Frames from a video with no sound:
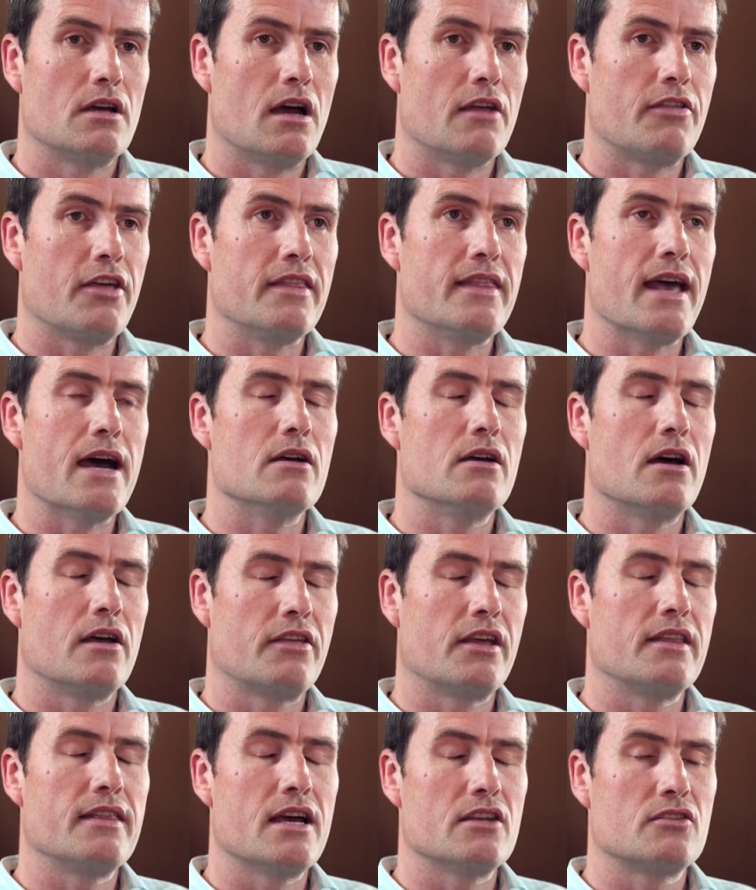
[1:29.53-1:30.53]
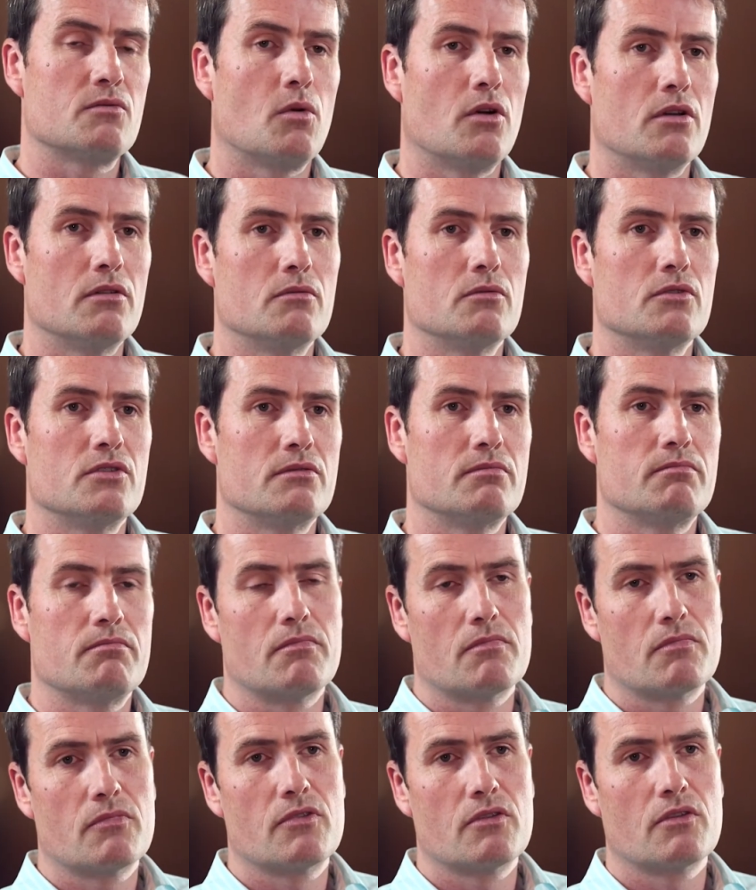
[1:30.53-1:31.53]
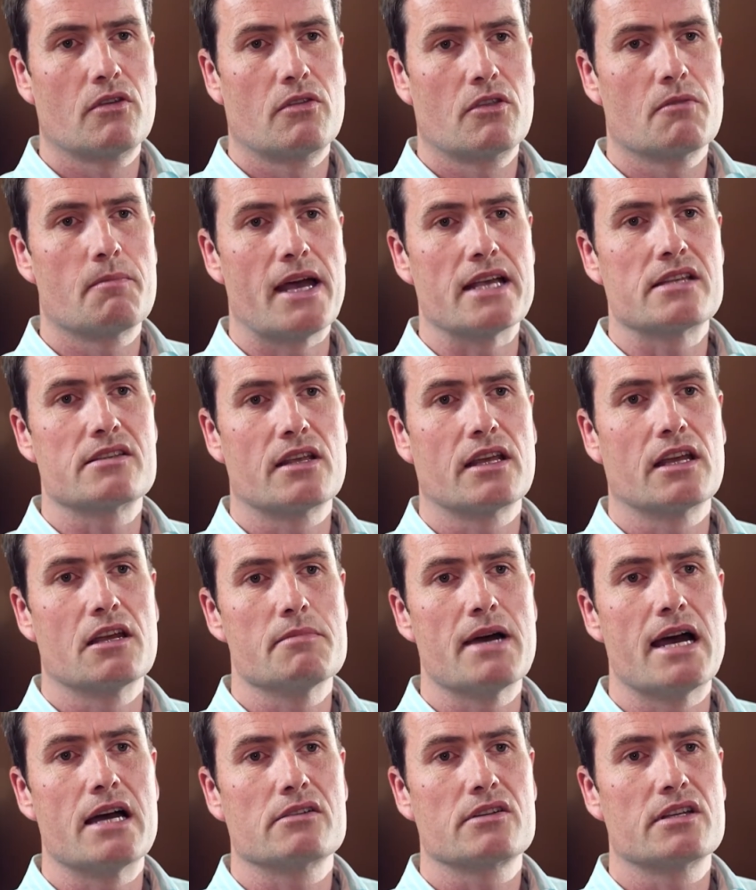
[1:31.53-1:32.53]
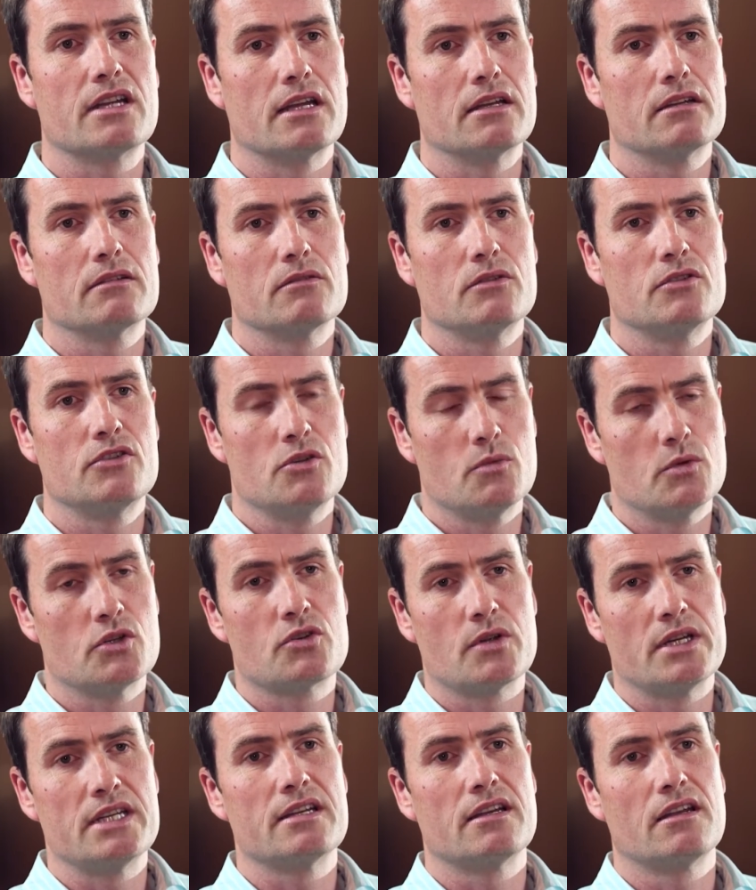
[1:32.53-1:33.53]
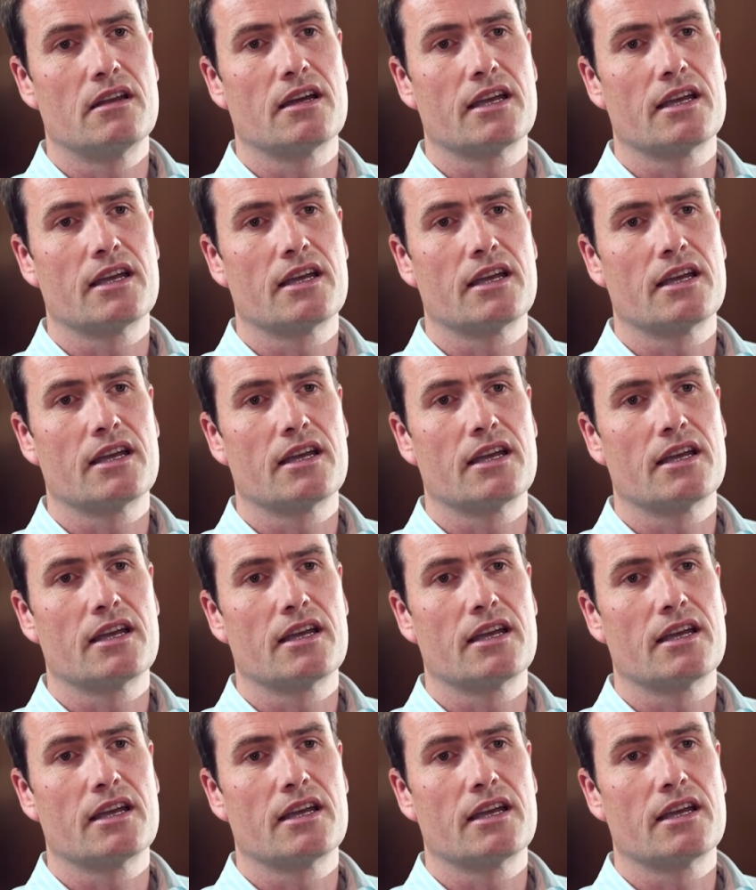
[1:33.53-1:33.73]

I think that's what was the best thing about it, is you were treated